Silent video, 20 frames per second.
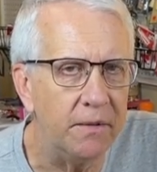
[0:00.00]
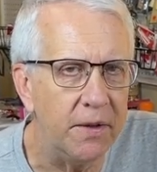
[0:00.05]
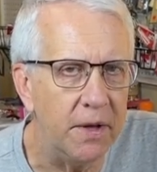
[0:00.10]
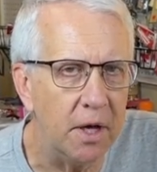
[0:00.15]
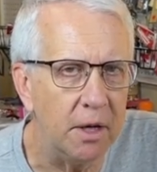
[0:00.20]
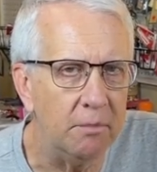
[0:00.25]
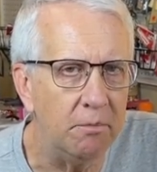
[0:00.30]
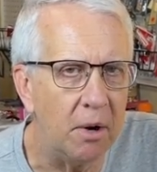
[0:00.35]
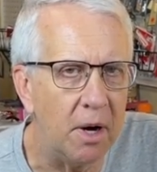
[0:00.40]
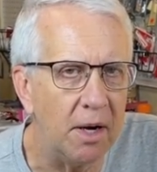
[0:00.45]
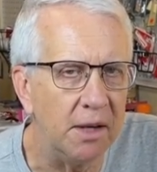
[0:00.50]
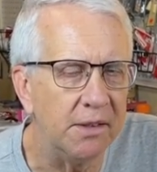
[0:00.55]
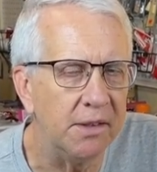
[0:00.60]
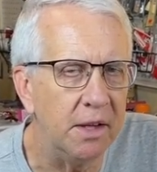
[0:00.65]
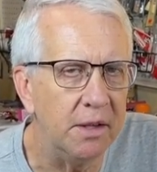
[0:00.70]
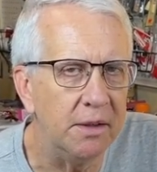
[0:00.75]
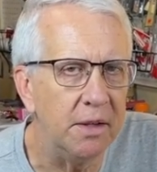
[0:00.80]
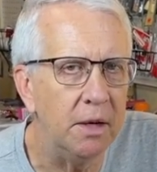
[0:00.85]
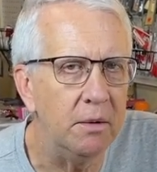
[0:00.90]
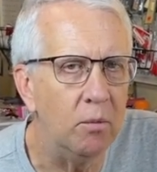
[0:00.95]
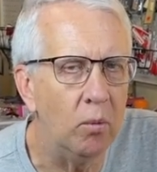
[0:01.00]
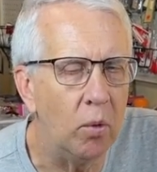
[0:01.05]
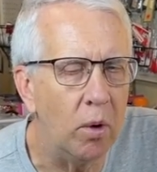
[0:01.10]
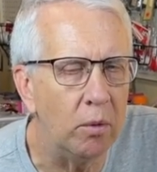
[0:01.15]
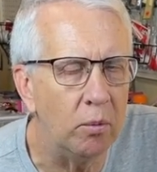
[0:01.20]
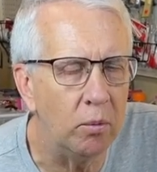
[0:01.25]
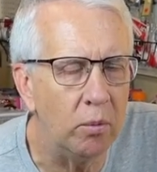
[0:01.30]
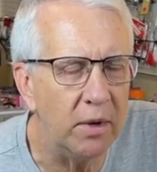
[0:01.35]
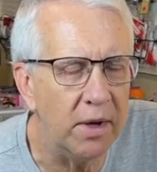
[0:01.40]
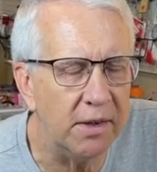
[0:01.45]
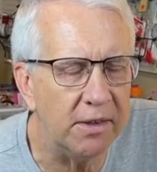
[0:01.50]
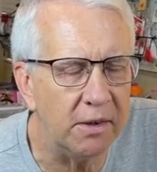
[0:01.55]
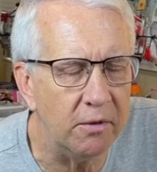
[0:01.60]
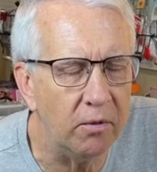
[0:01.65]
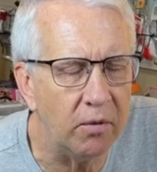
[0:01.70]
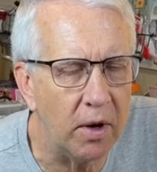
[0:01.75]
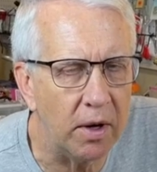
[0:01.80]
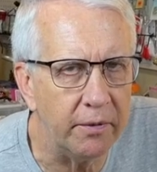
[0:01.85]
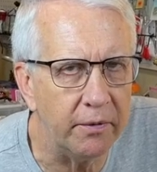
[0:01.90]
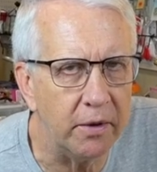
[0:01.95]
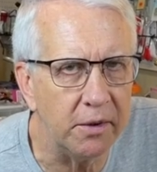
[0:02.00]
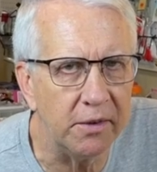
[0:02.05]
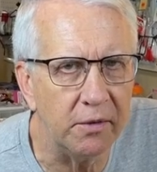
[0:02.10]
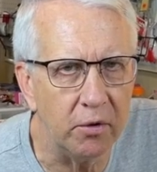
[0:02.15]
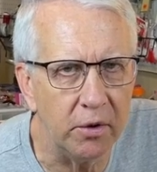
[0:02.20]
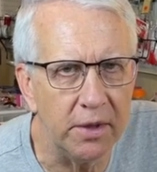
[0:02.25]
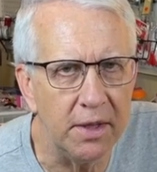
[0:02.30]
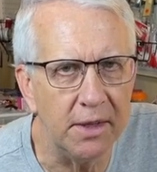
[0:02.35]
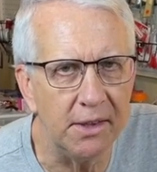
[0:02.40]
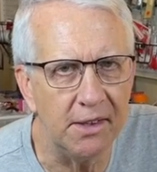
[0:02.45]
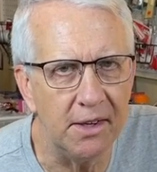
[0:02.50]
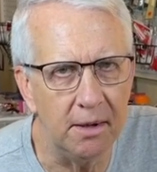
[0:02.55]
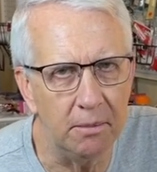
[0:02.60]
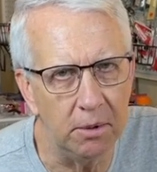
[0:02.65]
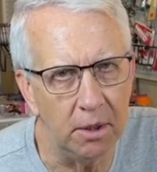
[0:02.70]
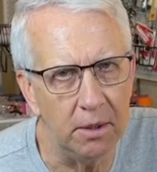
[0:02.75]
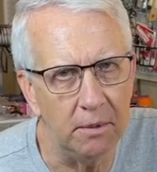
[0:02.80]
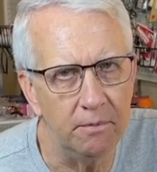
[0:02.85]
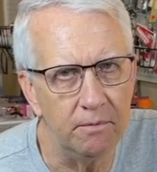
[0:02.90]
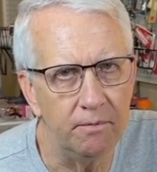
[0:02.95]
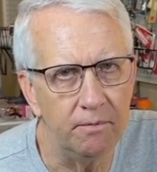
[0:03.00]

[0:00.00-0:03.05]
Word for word: the unboxing, then what is in front of us for the assembly.